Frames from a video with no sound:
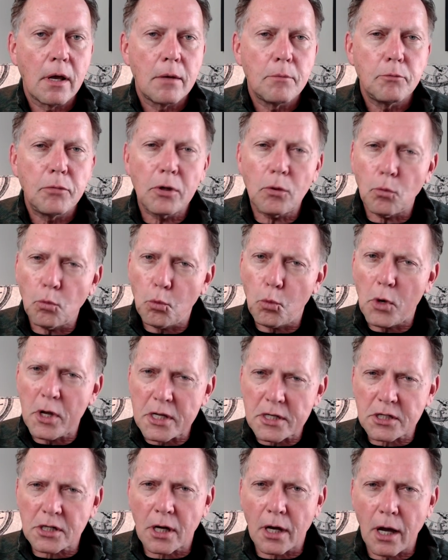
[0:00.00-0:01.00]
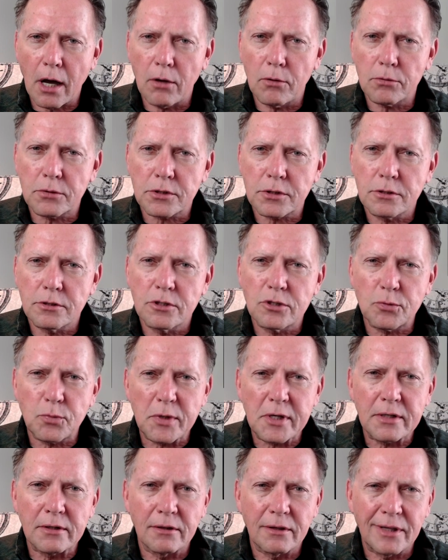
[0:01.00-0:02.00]
But which coach do we
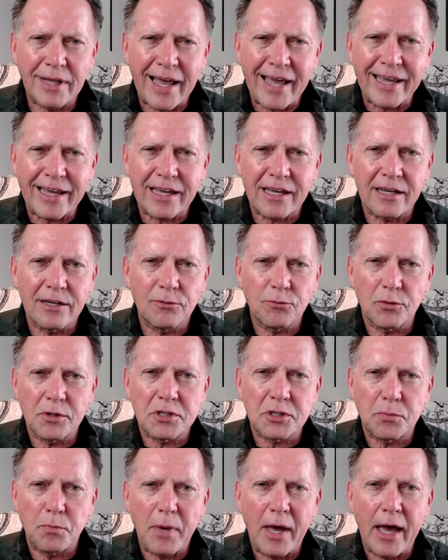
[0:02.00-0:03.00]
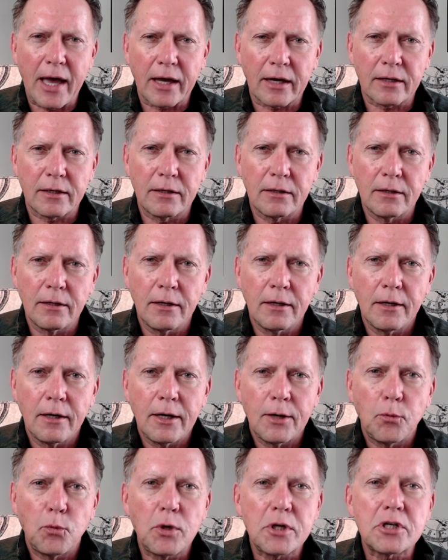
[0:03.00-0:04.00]
like and respect?
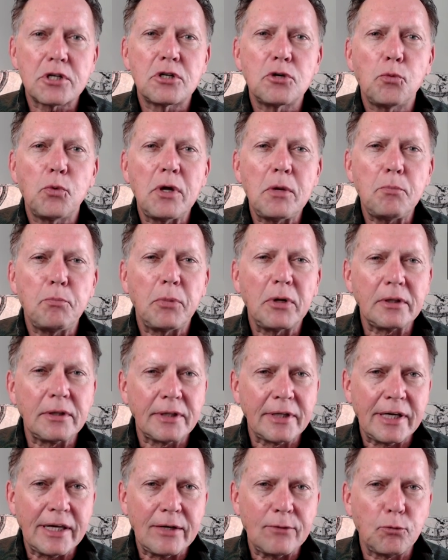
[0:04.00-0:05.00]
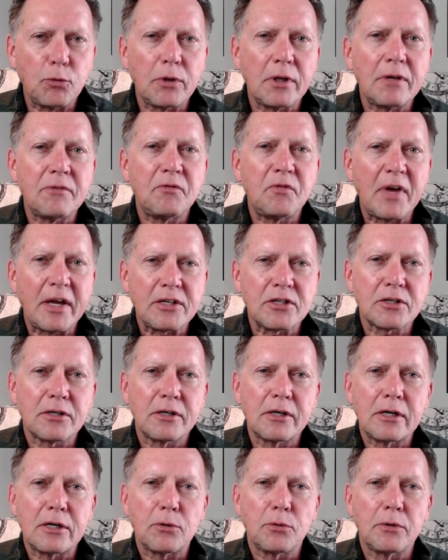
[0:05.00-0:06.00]
Which do we believe will eventually
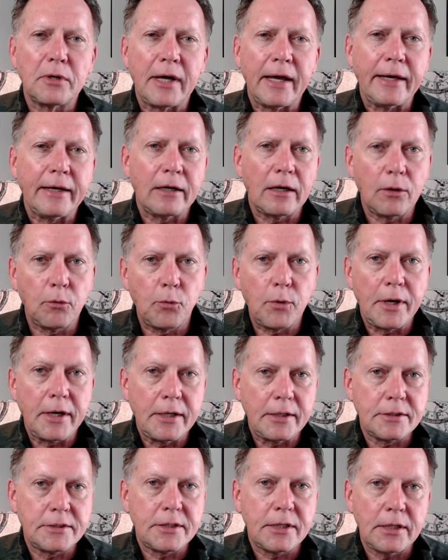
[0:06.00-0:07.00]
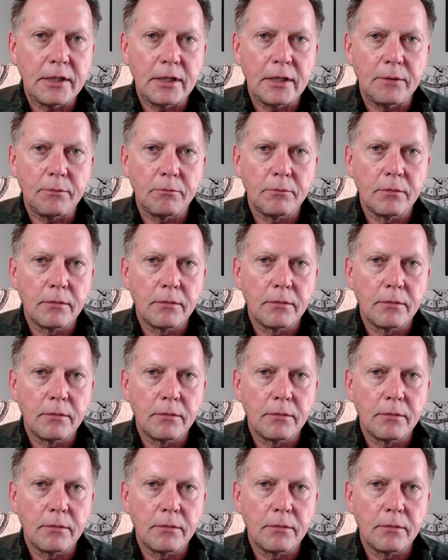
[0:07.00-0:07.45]
create a winning team?